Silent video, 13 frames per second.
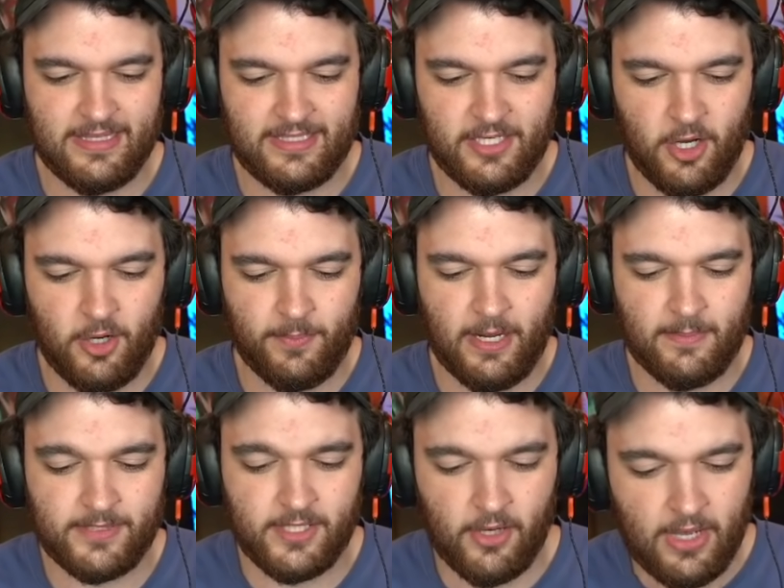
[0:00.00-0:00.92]
to open
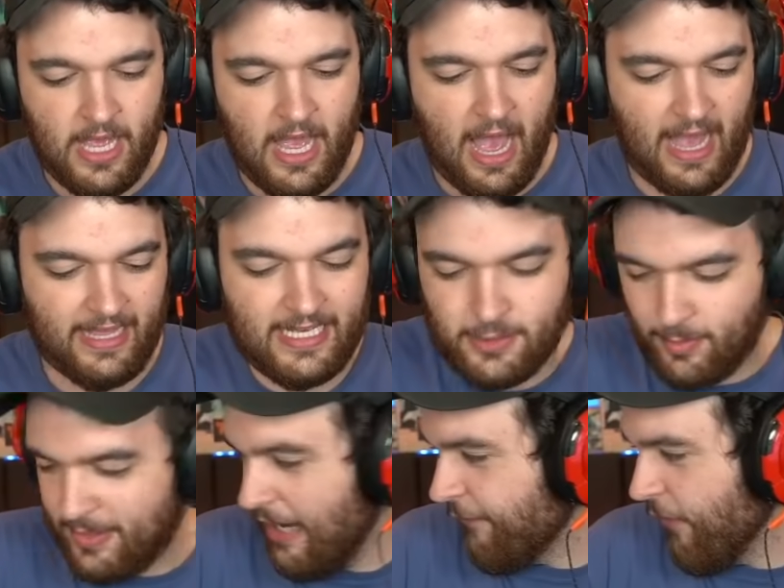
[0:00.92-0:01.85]
up. So I guess
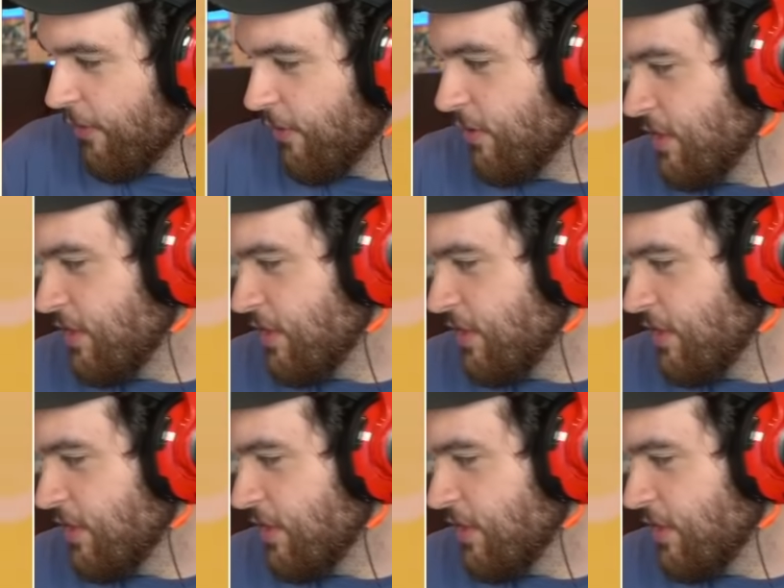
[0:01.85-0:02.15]
without further